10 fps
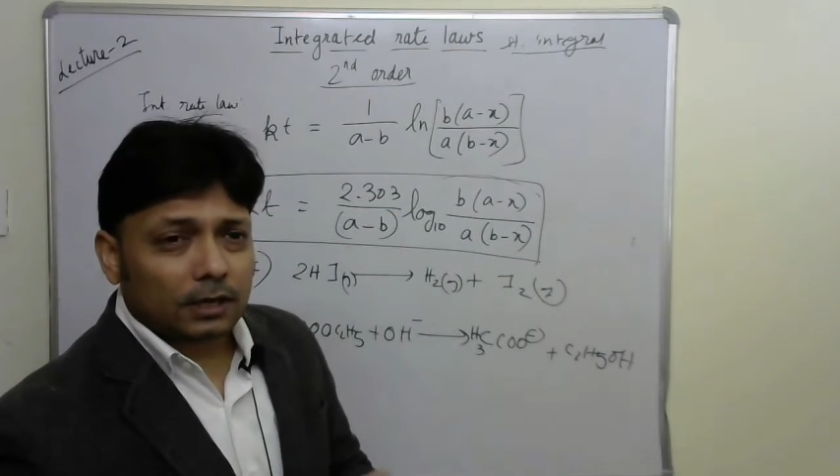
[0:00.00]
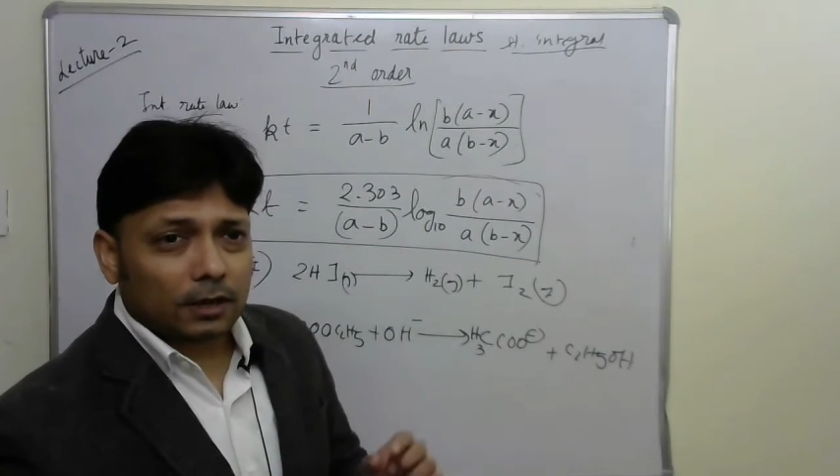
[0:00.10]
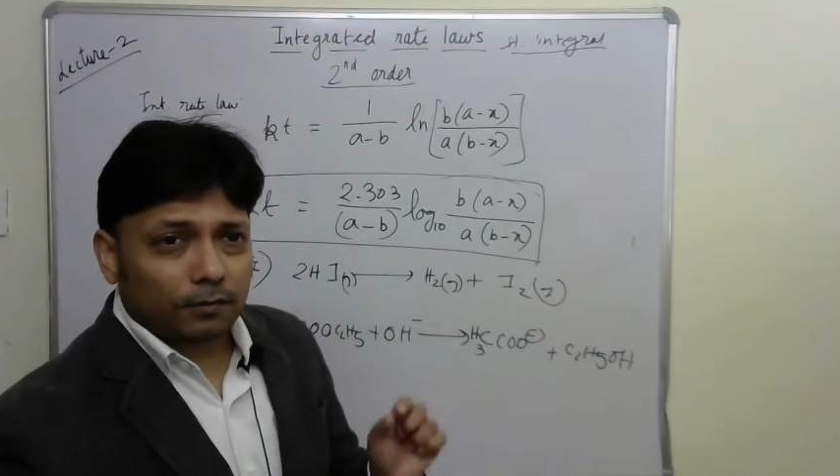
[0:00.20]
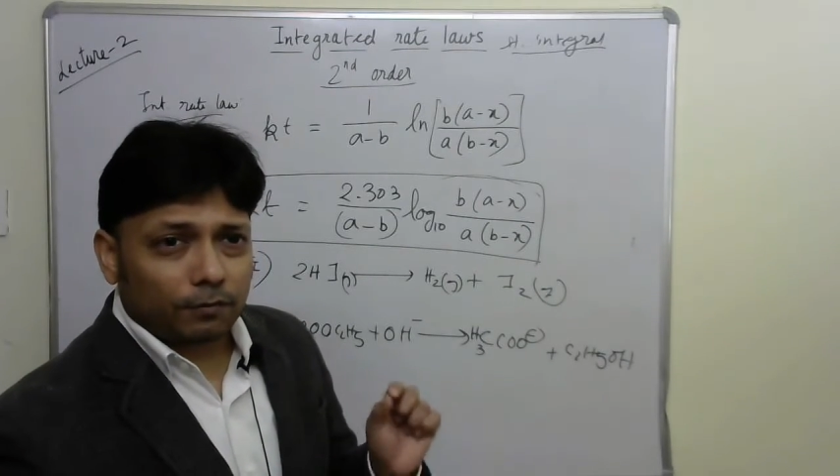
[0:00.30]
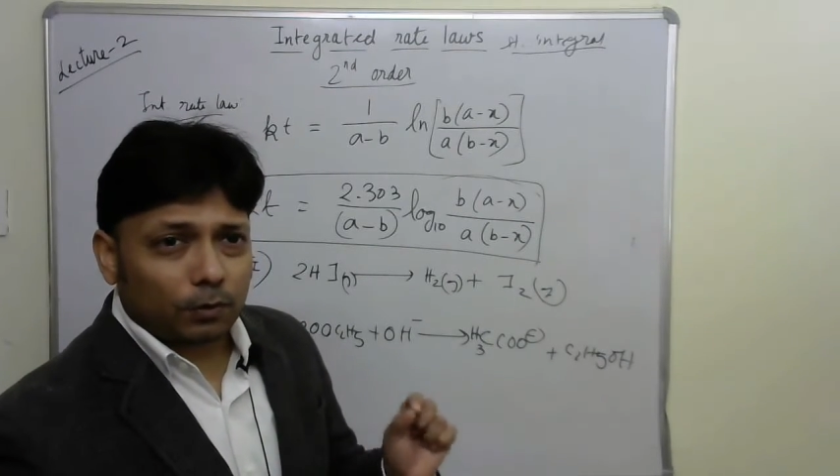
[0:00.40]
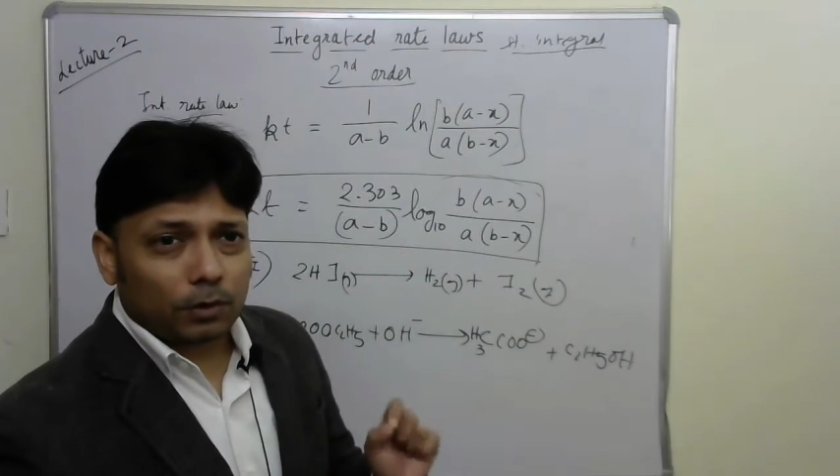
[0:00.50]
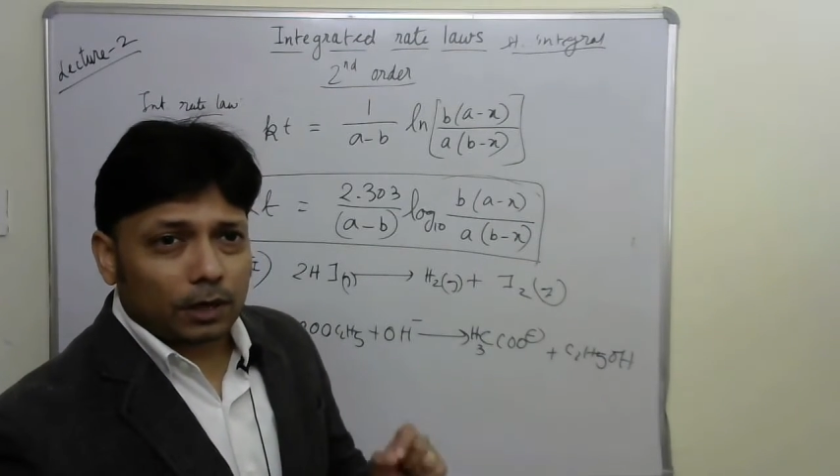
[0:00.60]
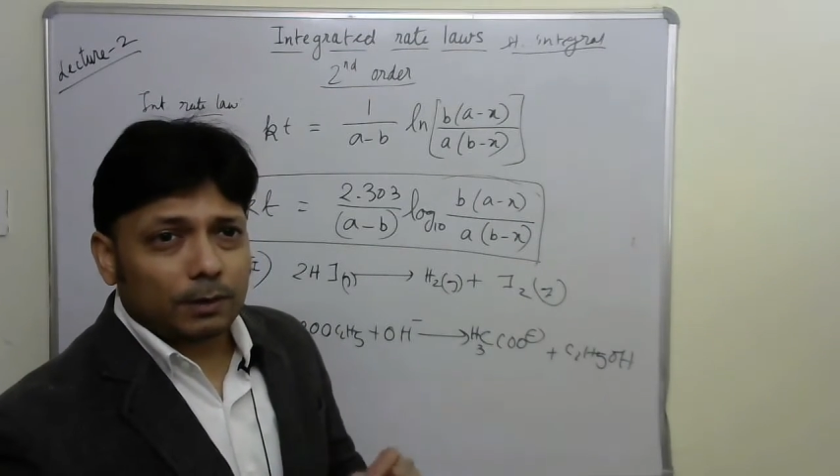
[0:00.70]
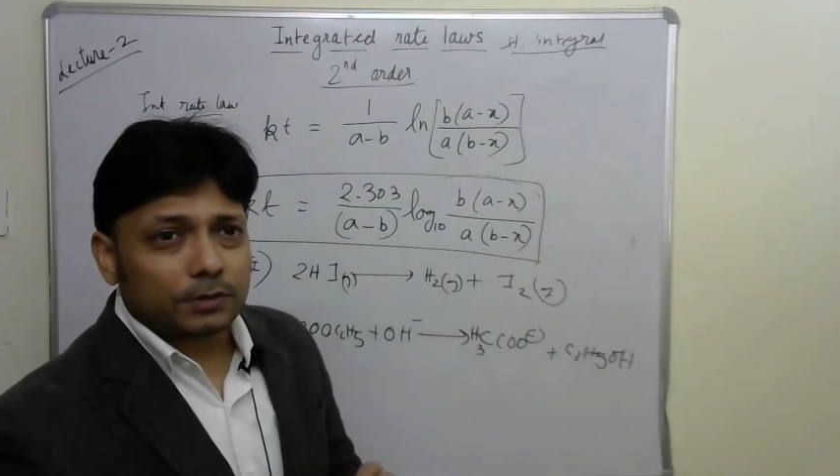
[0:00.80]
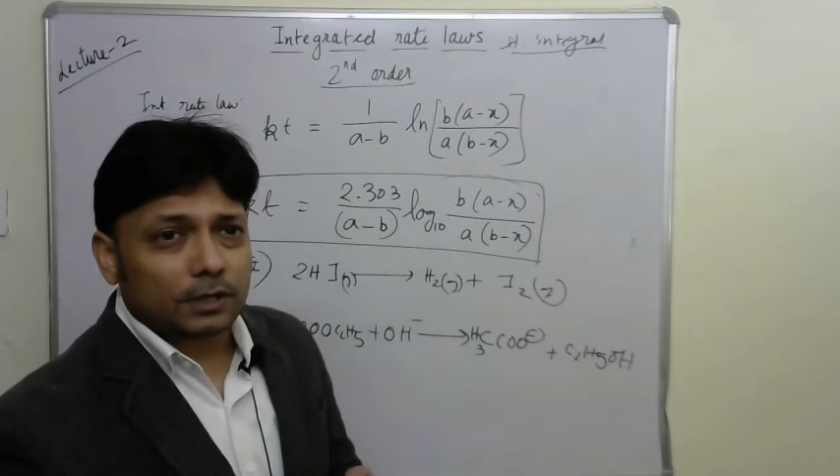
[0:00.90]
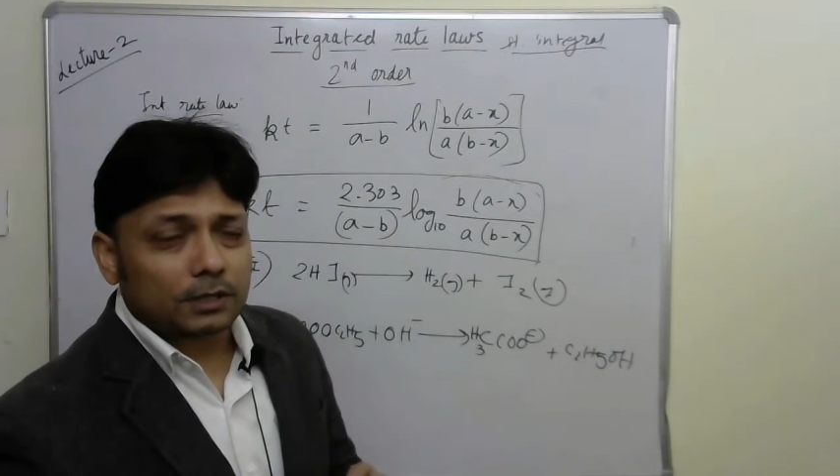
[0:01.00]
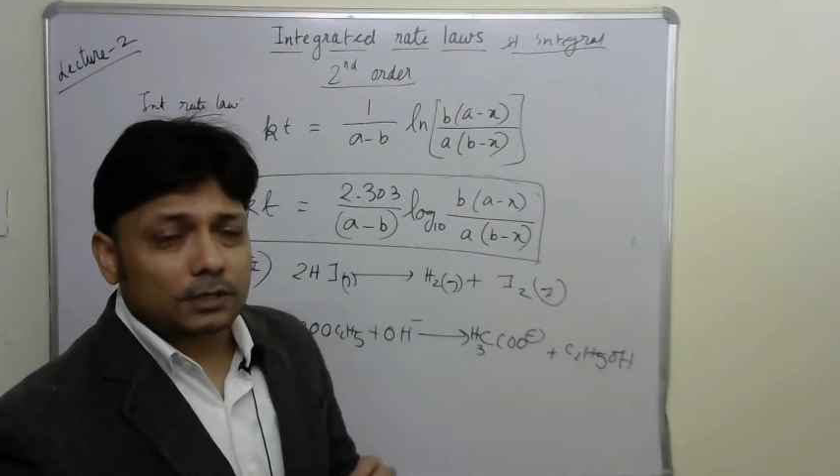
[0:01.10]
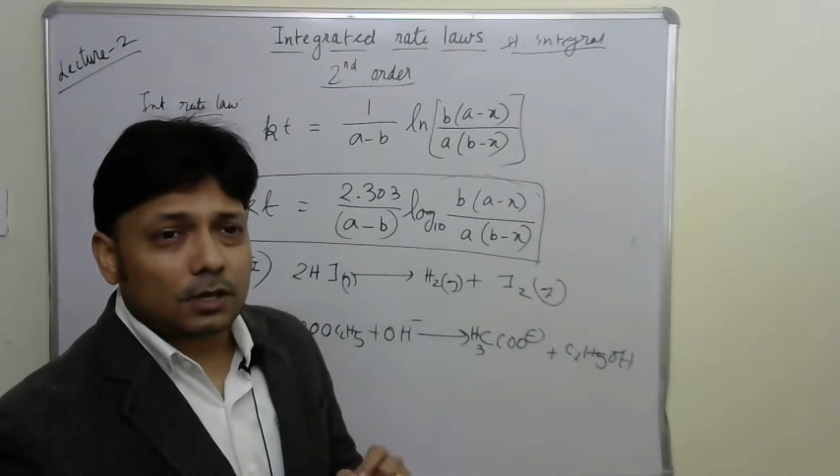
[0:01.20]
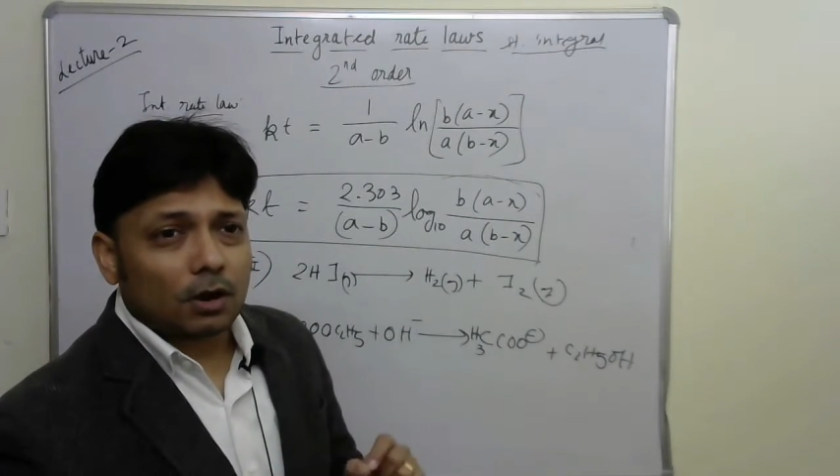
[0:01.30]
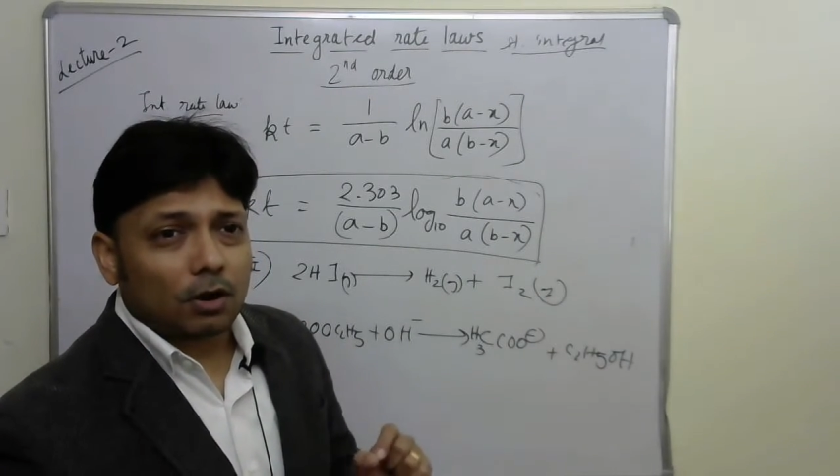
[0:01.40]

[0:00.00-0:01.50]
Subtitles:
a few glimpses